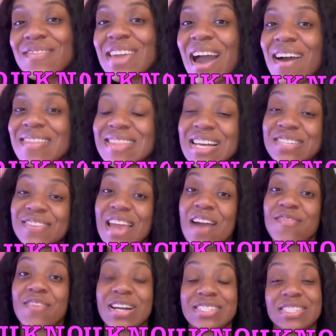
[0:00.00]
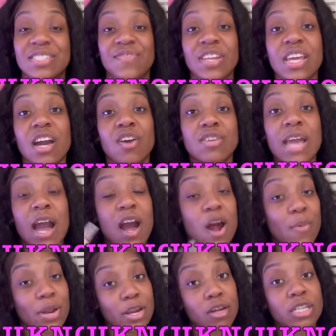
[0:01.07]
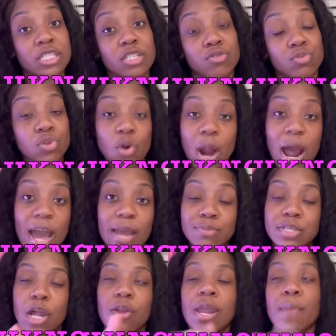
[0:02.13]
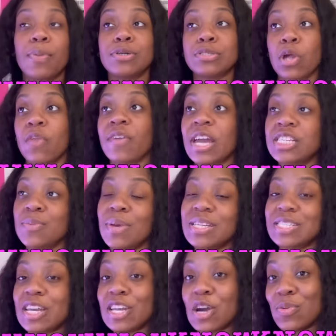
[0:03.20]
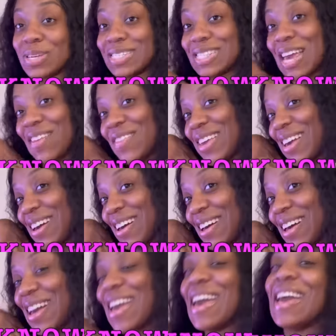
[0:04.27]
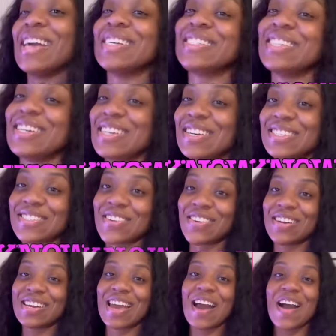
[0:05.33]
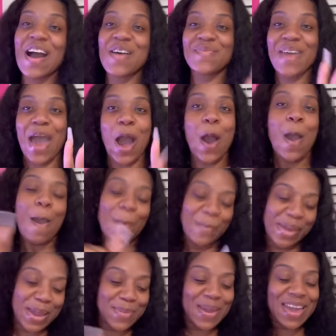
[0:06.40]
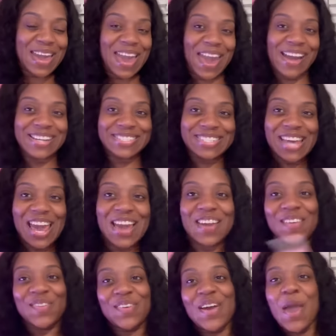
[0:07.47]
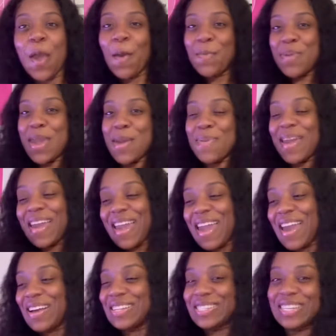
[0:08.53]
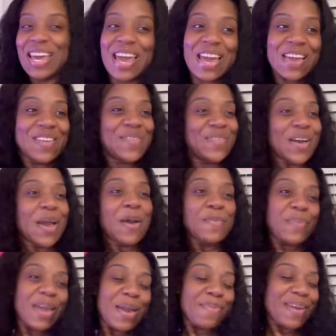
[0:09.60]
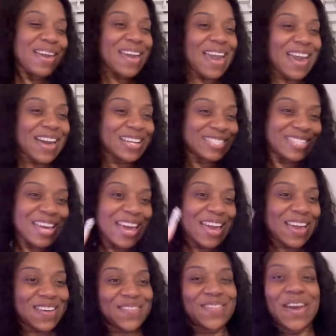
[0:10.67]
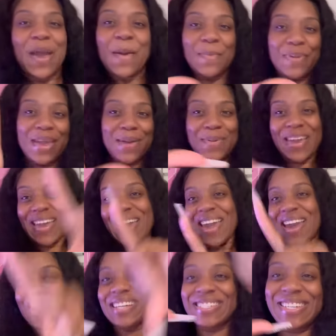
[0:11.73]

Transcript: y'all. Thanks y'all for watching this video. Y'all already know to subscribe. Turn that post notification bell so you know when Zavia is on your screen, y'all. I'm out. BBL teeth. BBL teeth. BBL teeth. BBL